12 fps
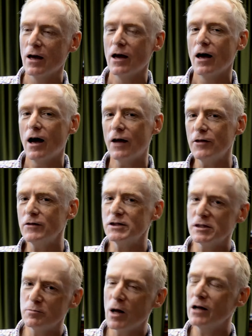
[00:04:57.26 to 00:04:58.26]
I think this
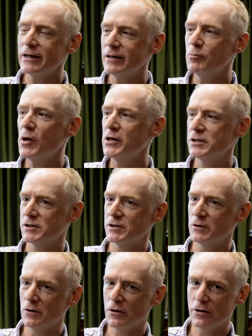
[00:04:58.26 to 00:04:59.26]
is partly a
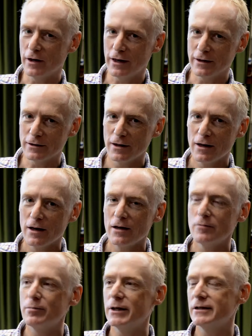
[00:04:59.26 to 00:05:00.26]
personal thing.
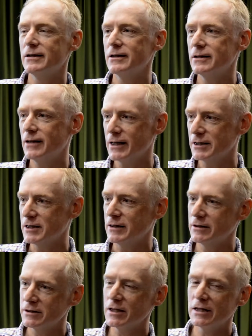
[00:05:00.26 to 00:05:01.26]
But like I said, in
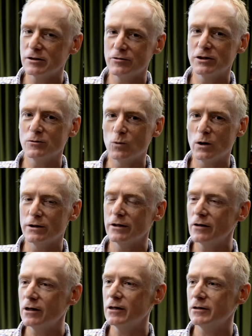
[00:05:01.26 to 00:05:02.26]
the science and religion world, there
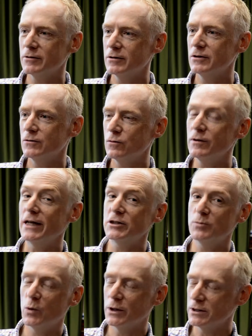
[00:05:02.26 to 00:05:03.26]
are
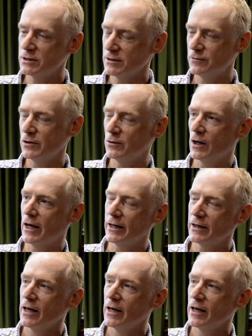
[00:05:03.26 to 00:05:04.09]
flashpoints, if you like,